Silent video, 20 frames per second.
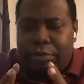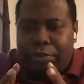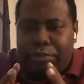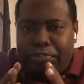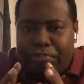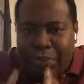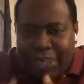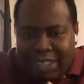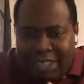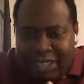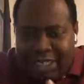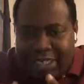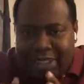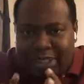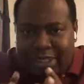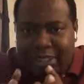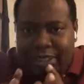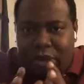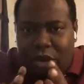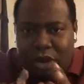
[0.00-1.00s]

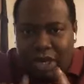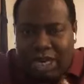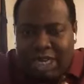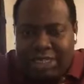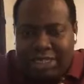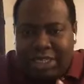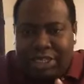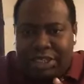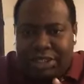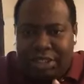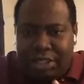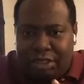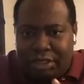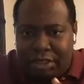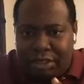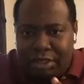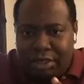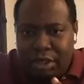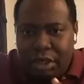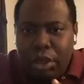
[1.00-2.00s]
business
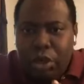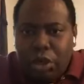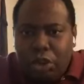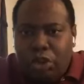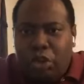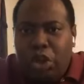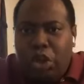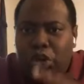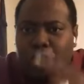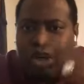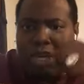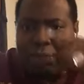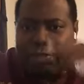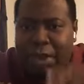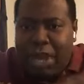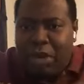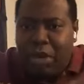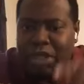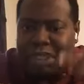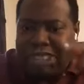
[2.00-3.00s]
organization. So you don't
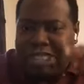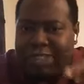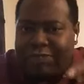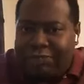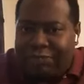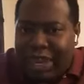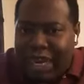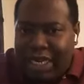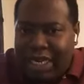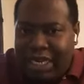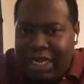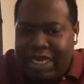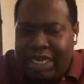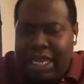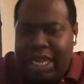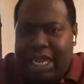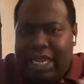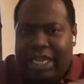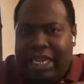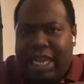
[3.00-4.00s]
depend on just
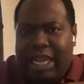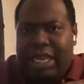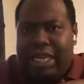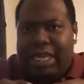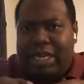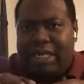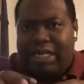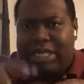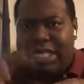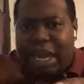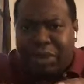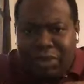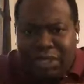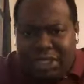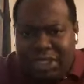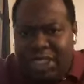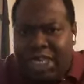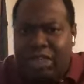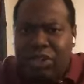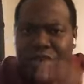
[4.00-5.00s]
funding and
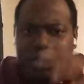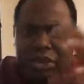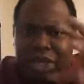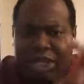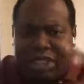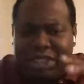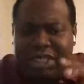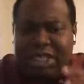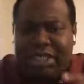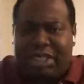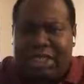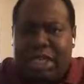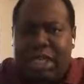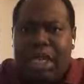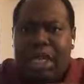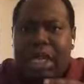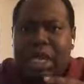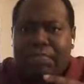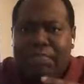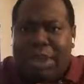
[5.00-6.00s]
charity and donations,
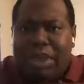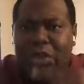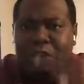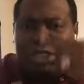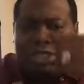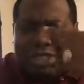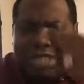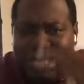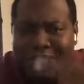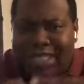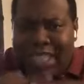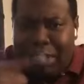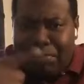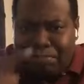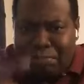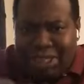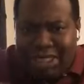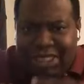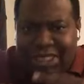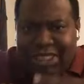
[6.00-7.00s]
but you start a
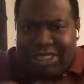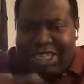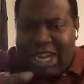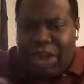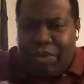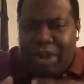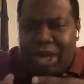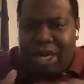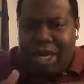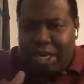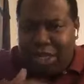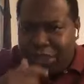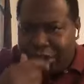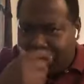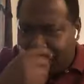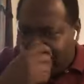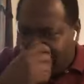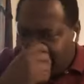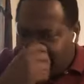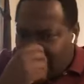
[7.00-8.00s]
business around the
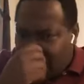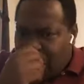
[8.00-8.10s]
issue.